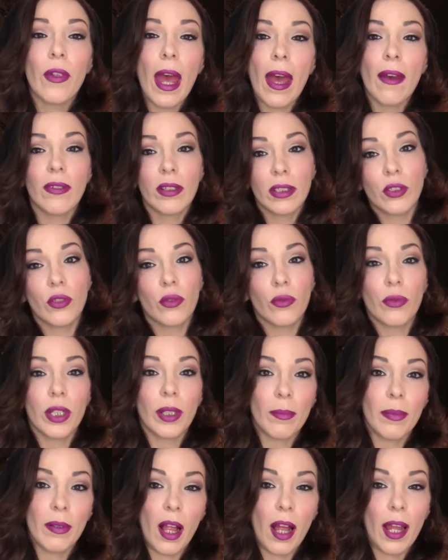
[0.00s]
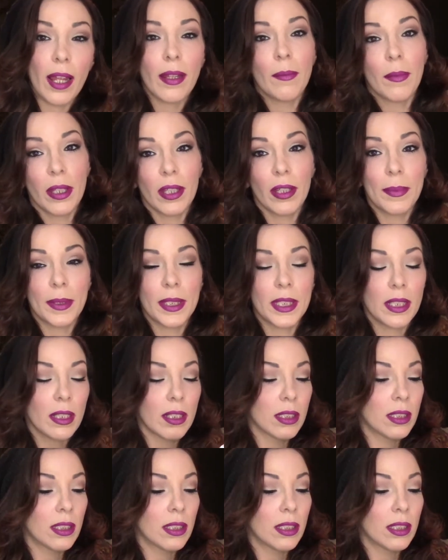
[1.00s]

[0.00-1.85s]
having to reapply my lipstick,